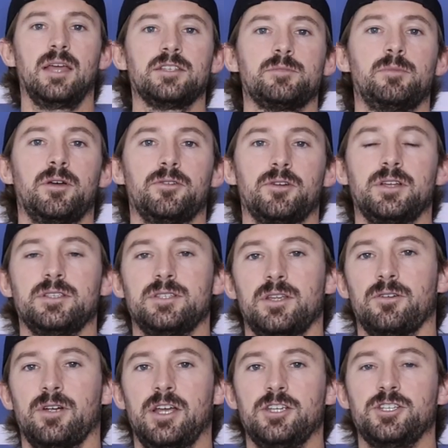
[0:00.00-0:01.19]
and some other
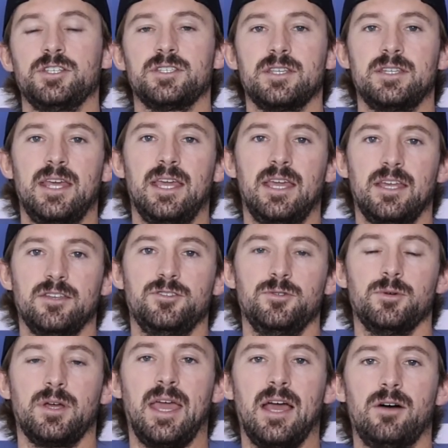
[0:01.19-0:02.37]
considerations to take
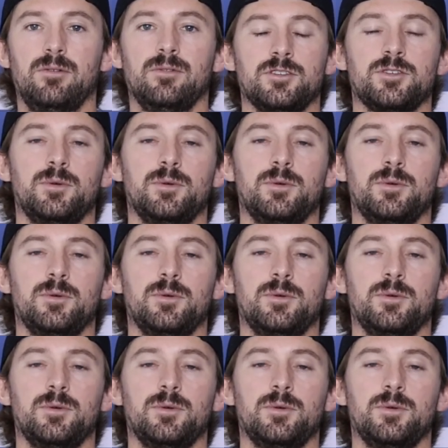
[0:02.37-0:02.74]
into account.